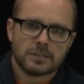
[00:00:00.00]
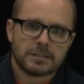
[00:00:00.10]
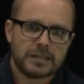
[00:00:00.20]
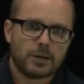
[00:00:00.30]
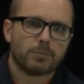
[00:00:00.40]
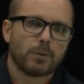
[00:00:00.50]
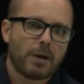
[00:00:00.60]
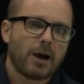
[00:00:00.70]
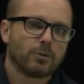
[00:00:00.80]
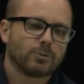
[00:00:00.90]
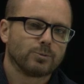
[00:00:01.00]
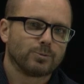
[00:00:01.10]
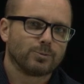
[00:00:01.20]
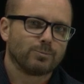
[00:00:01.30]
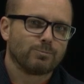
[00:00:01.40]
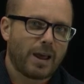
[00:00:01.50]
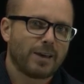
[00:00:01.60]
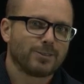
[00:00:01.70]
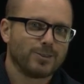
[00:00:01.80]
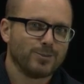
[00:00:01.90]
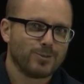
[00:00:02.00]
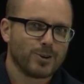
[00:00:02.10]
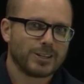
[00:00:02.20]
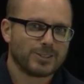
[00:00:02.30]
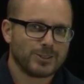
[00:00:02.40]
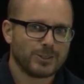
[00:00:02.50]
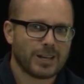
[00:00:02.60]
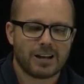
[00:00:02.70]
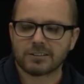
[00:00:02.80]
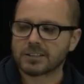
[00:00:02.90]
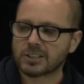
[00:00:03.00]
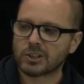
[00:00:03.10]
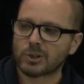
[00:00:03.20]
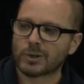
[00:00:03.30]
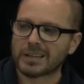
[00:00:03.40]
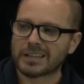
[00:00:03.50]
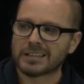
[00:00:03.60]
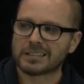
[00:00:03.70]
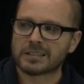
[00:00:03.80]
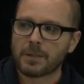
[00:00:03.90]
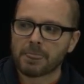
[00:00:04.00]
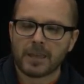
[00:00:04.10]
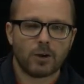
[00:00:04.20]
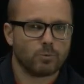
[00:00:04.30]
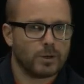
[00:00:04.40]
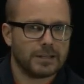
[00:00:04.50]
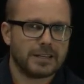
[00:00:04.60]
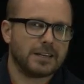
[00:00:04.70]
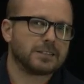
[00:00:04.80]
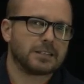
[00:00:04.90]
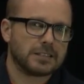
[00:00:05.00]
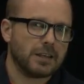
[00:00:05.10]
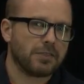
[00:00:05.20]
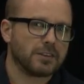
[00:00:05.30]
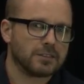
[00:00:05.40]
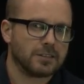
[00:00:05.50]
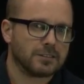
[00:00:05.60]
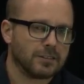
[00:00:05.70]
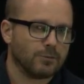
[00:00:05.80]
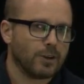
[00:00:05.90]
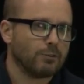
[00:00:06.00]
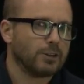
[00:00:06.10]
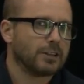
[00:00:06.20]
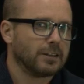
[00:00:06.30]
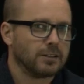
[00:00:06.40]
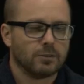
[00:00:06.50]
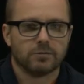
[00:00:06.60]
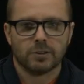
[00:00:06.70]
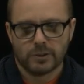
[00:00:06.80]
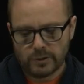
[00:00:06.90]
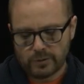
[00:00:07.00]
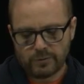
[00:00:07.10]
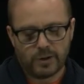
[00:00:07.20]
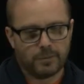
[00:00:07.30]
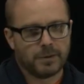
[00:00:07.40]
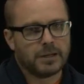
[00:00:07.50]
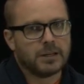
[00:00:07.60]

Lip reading: tip about Math 242, Calc 2 is it really is a synthesis of everything you've learned, from